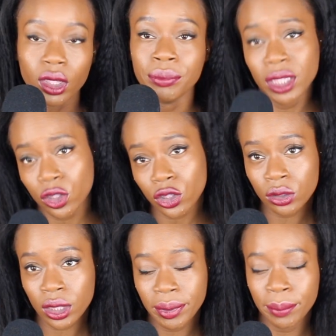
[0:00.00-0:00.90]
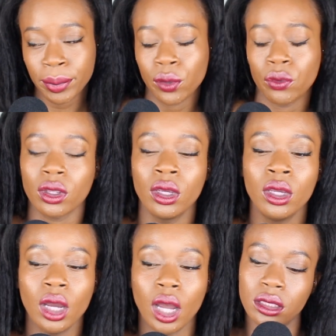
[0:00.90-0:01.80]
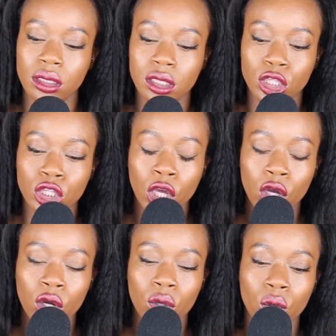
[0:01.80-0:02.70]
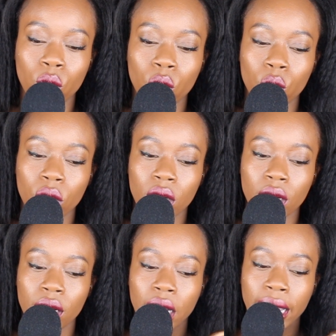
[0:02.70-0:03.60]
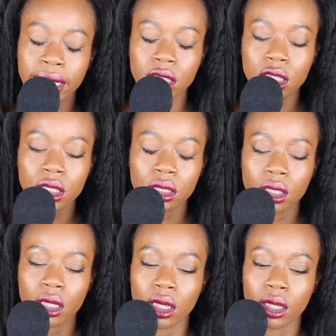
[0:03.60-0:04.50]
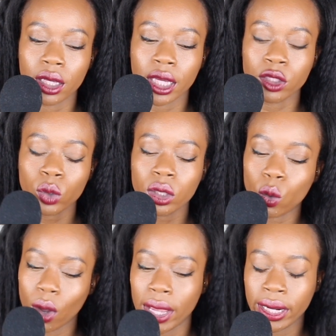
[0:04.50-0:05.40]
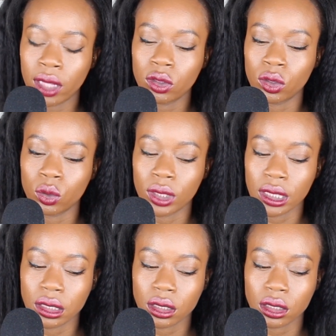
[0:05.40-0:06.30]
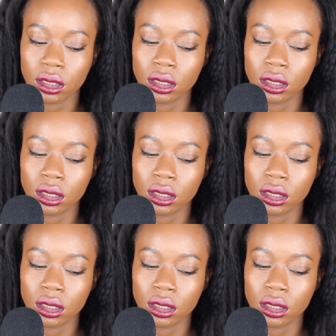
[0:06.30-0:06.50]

Me, it shows up in both. So I just want to quiet out the noise.